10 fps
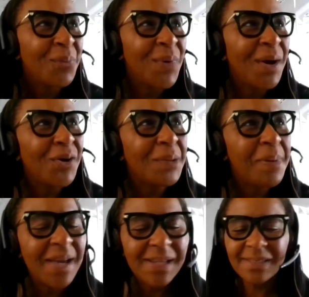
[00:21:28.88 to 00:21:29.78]
Well, on a
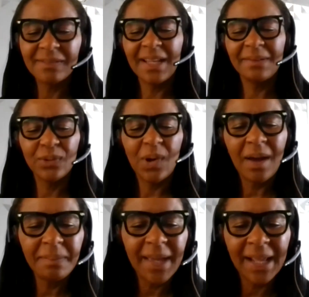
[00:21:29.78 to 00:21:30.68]
personal level,
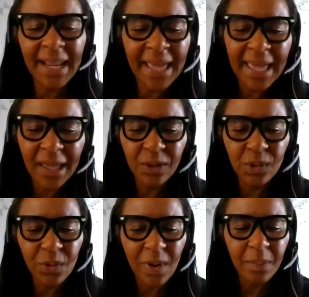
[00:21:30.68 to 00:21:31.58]
I'm Claire, who
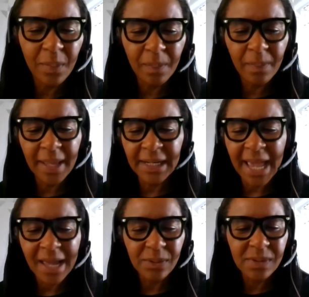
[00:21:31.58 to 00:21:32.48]
grew up in
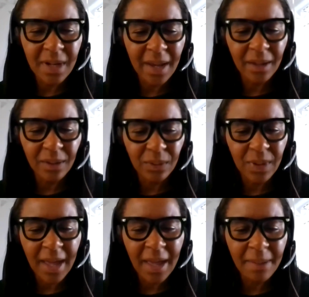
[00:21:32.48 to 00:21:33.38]
Hounslow,
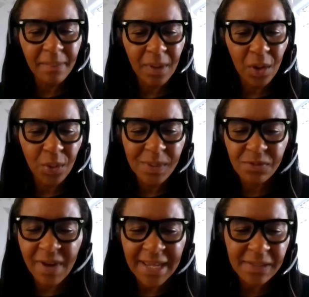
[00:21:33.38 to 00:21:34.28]
who
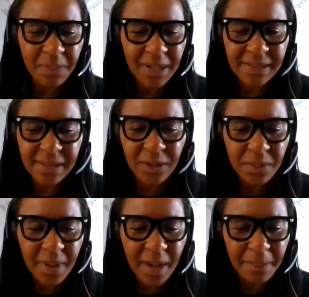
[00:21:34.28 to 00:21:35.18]
was raised by a
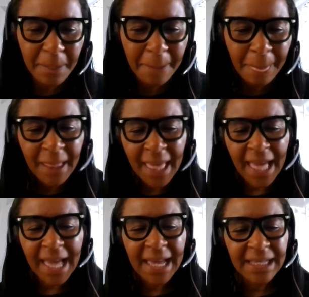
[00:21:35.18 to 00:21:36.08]
single mum.
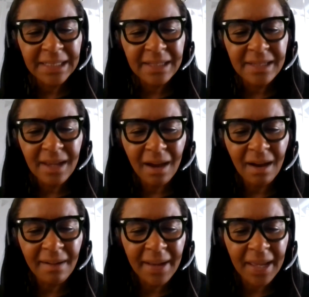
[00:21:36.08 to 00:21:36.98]
And
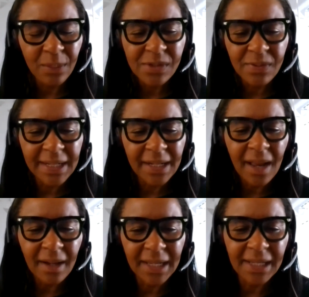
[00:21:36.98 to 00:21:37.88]
I was really
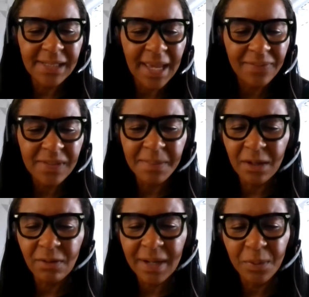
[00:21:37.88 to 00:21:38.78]
lucky to have some
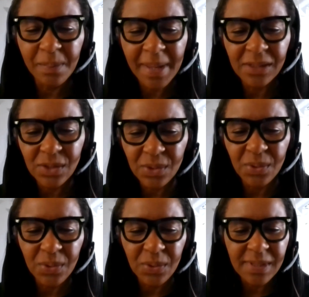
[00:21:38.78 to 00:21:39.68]
incredible
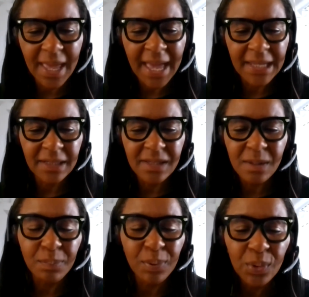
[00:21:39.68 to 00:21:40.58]
mentors and
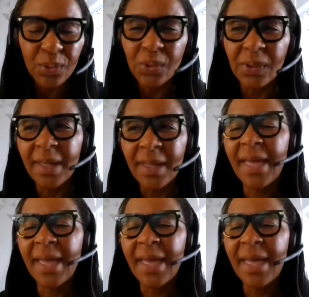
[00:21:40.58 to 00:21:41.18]
support.